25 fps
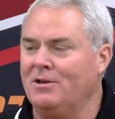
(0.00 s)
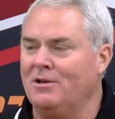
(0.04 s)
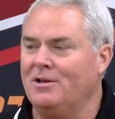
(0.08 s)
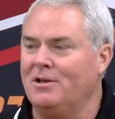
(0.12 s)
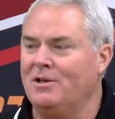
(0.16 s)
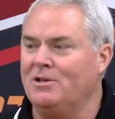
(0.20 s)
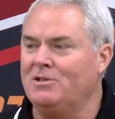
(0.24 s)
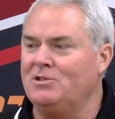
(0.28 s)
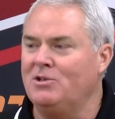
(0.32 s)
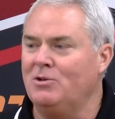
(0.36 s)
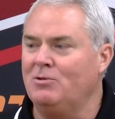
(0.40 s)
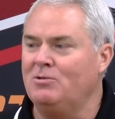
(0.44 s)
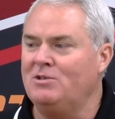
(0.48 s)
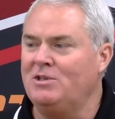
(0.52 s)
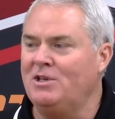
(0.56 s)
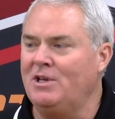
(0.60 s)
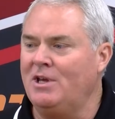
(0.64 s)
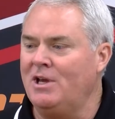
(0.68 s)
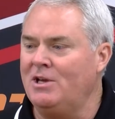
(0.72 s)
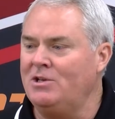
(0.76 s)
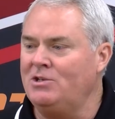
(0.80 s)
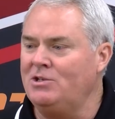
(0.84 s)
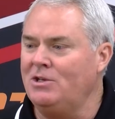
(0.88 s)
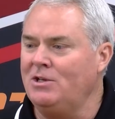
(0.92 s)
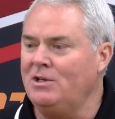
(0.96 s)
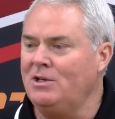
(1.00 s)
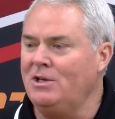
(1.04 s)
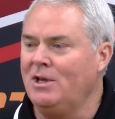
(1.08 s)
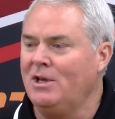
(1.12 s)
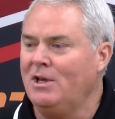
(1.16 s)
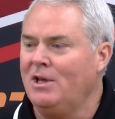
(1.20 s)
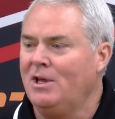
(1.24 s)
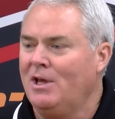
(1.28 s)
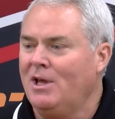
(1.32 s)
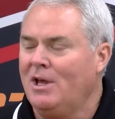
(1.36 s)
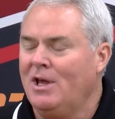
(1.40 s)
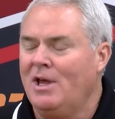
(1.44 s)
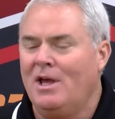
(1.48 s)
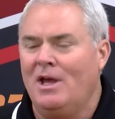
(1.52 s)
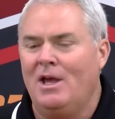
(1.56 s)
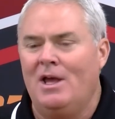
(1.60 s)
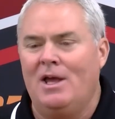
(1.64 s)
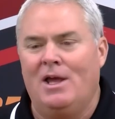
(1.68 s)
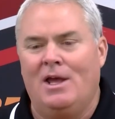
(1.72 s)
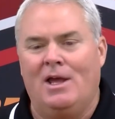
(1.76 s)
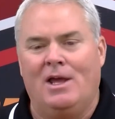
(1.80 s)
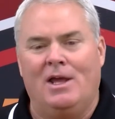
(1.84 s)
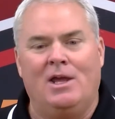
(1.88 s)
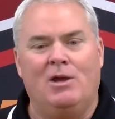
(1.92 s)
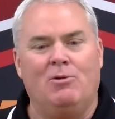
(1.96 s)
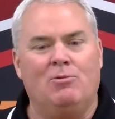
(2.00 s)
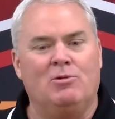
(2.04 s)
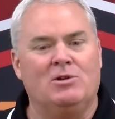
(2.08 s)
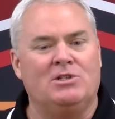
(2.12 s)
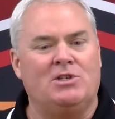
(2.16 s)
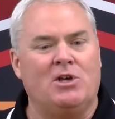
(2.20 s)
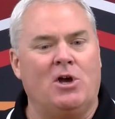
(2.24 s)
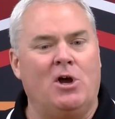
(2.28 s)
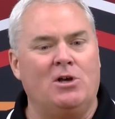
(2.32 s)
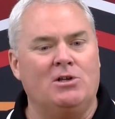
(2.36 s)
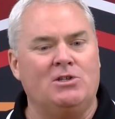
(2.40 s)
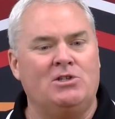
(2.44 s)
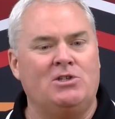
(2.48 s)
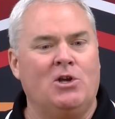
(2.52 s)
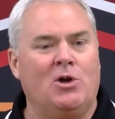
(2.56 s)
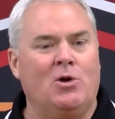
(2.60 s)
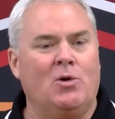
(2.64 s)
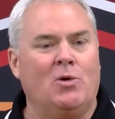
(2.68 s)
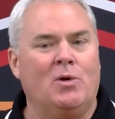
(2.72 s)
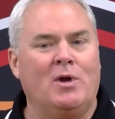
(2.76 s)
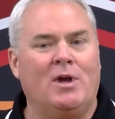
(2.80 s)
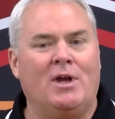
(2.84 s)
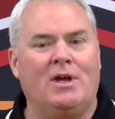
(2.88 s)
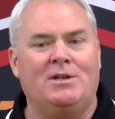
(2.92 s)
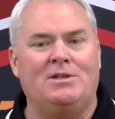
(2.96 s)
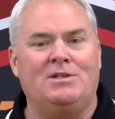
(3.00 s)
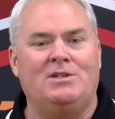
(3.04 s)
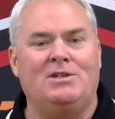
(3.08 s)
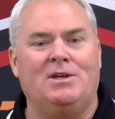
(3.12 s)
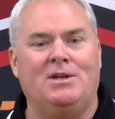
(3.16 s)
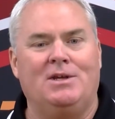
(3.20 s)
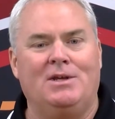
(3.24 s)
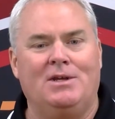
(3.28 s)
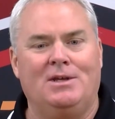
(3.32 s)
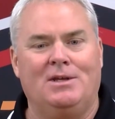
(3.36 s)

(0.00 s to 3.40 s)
Association. He was also at,